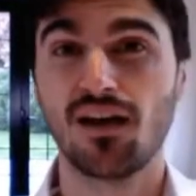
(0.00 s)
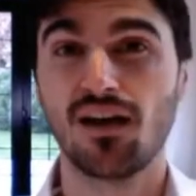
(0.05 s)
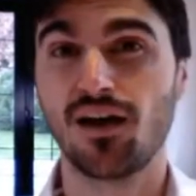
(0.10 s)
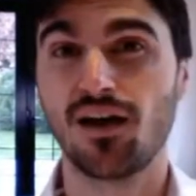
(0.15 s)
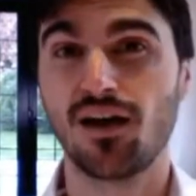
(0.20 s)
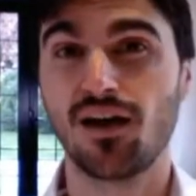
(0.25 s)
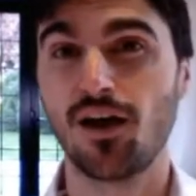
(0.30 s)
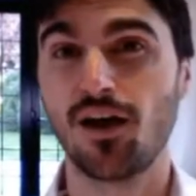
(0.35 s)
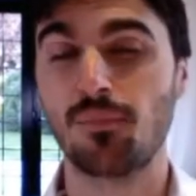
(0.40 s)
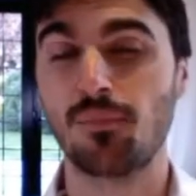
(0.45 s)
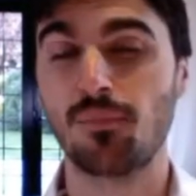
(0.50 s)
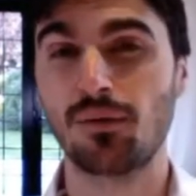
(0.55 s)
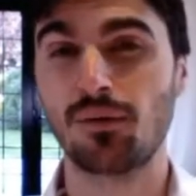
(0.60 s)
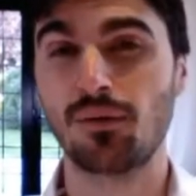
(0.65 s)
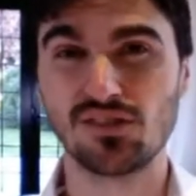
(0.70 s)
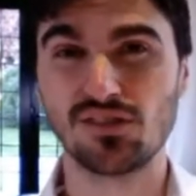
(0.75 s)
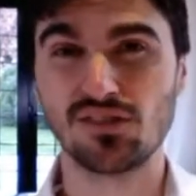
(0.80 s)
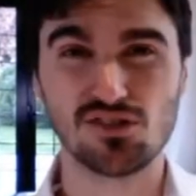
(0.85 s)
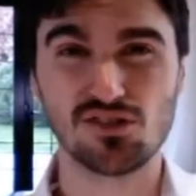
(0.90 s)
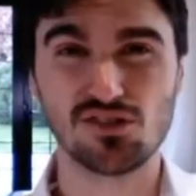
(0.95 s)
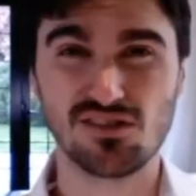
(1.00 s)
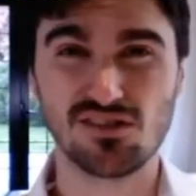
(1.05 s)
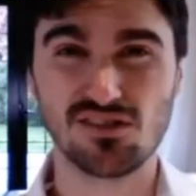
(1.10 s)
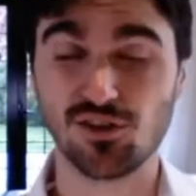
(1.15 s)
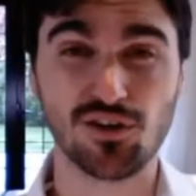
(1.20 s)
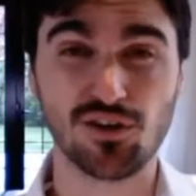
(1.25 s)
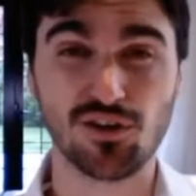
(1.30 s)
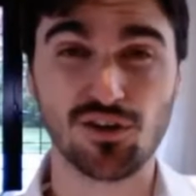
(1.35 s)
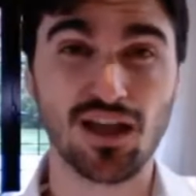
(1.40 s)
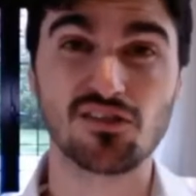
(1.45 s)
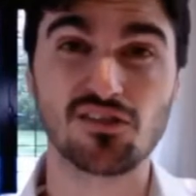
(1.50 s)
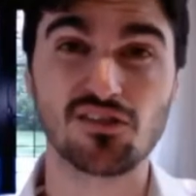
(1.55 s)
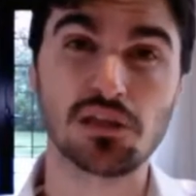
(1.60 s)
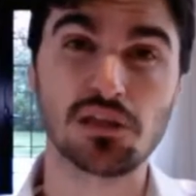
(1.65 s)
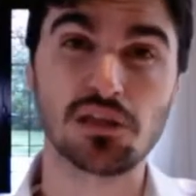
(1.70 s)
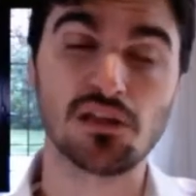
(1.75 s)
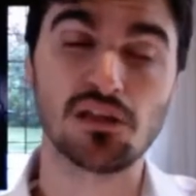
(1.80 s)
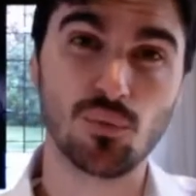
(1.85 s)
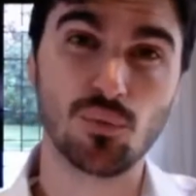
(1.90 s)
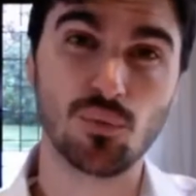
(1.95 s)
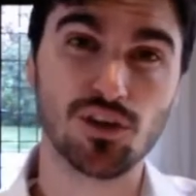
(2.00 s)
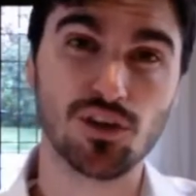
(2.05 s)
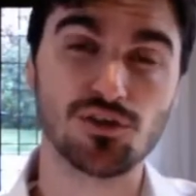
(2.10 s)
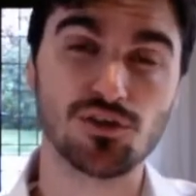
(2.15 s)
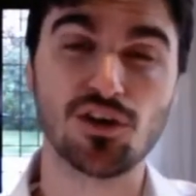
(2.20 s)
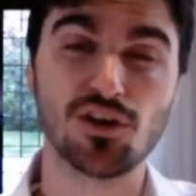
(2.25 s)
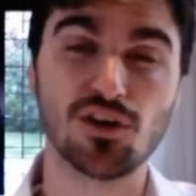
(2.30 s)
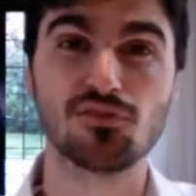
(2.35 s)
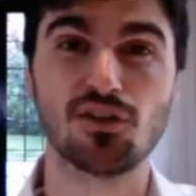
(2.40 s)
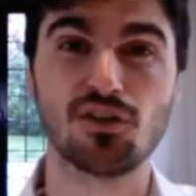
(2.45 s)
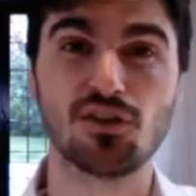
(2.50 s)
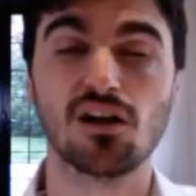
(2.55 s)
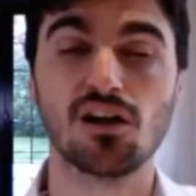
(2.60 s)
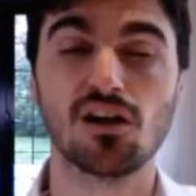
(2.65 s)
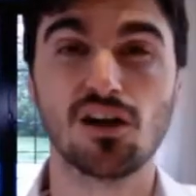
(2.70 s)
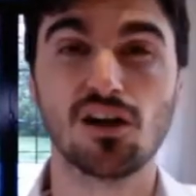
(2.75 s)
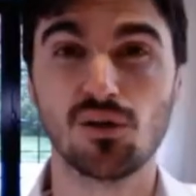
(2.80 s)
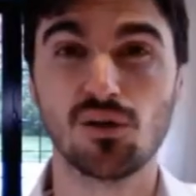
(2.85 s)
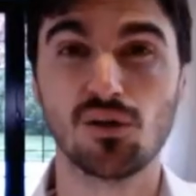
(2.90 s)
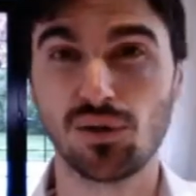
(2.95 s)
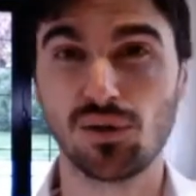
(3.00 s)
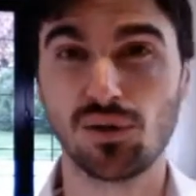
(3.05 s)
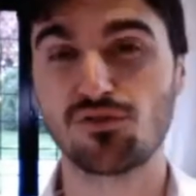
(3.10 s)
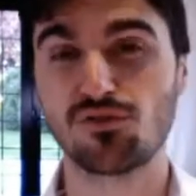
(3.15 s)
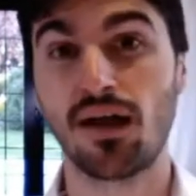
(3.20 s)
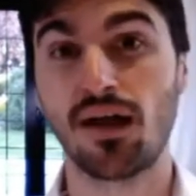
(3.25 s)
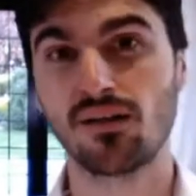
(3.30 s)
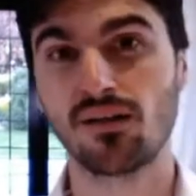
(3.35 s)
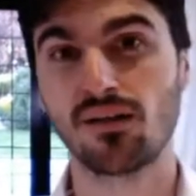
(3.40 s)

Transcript: Um, and basically just learn your anatomy, learn where the nerves are, learn where they track.